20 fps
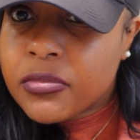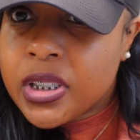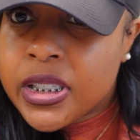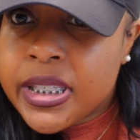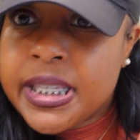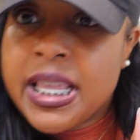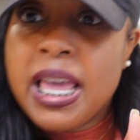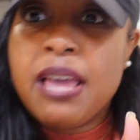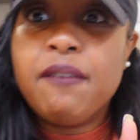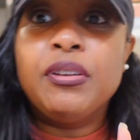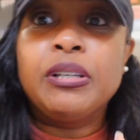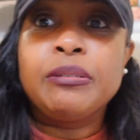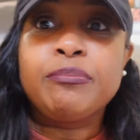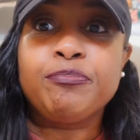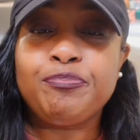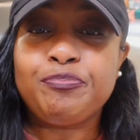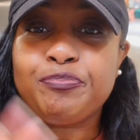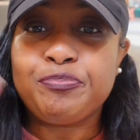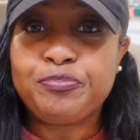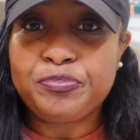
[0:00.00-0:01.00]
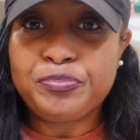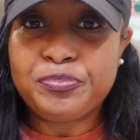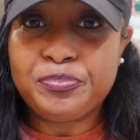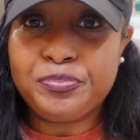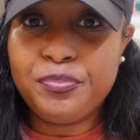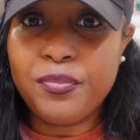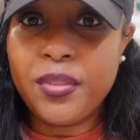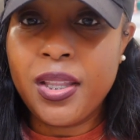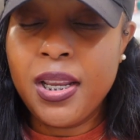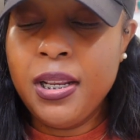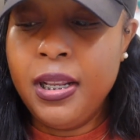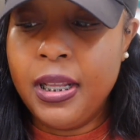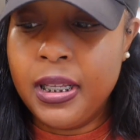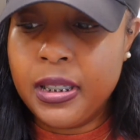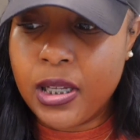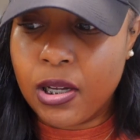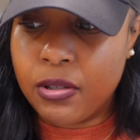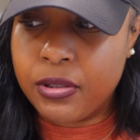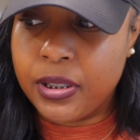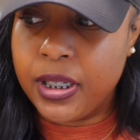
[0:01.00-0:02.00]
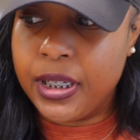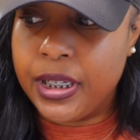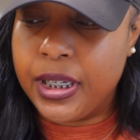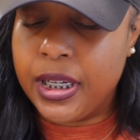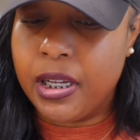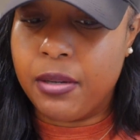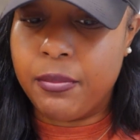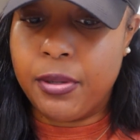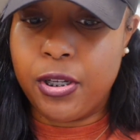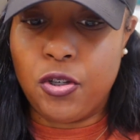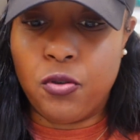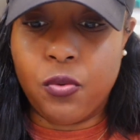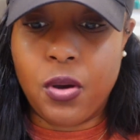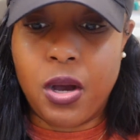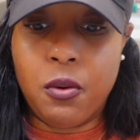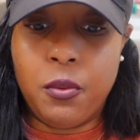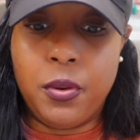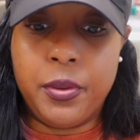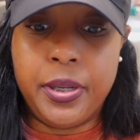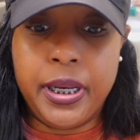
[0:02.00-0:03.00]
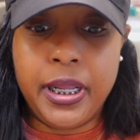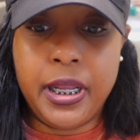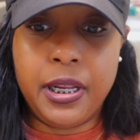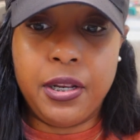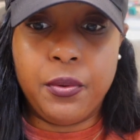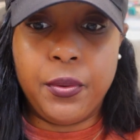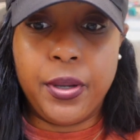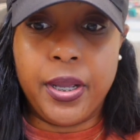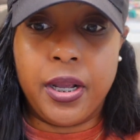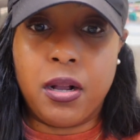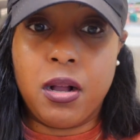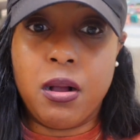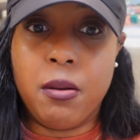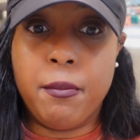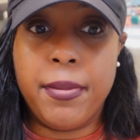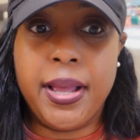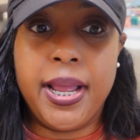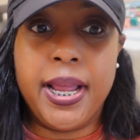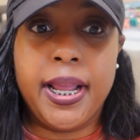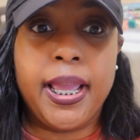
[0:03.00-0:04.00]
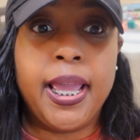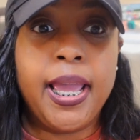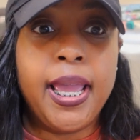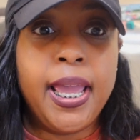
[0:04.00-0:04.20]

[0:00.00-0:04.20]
7. Let's go to the gym and do all what we need to do, and come back